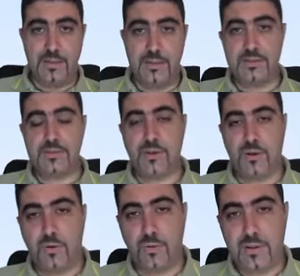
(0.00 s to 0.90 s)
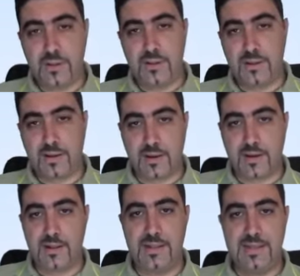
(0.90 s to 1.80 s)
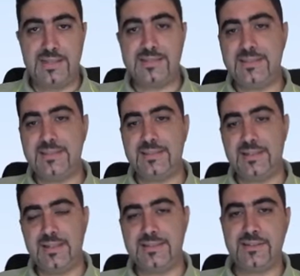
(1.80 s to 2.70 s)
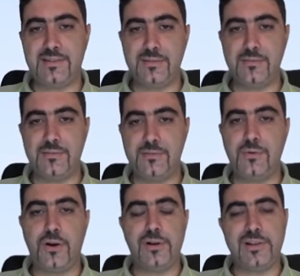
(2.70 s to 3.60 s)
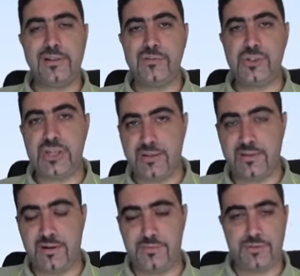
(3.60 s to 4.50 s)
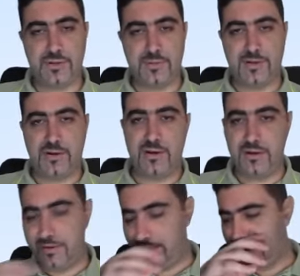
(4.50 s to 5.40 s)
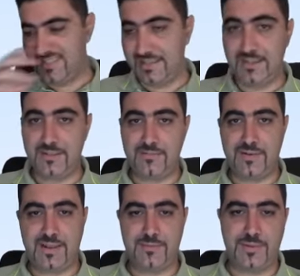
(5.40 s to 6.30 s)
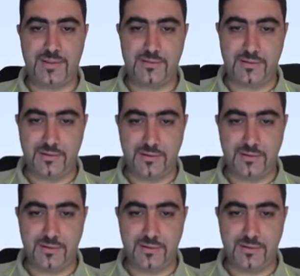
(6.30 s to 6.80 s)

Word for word: So let's let's do our little check that I was talking about earlier. Let's hit flat pattern.